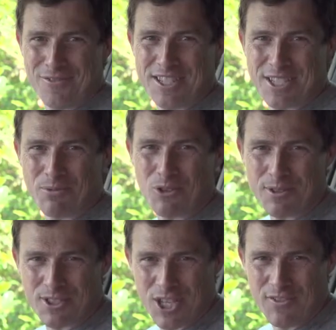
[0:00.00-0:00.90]
With a
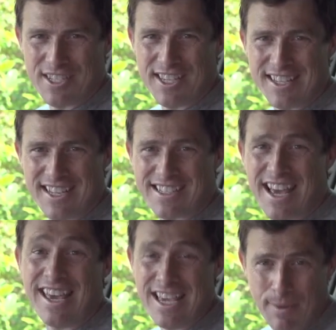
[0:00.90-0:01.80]
subscription service, you can
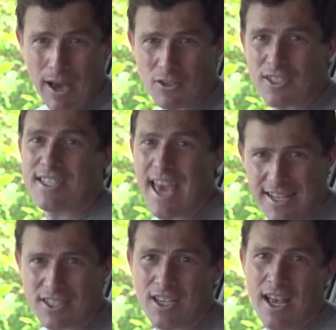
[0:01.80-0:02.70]
dictate emails,
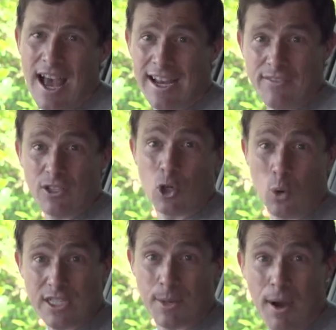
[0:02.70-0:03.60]
texts and even
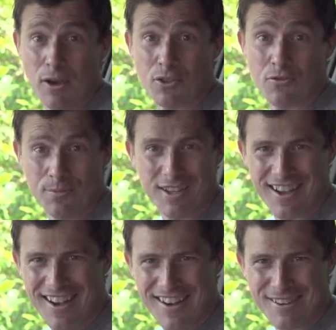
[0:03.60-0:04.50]
Twitter posts from the
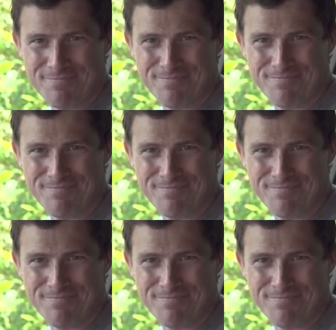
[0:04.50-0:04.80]
car.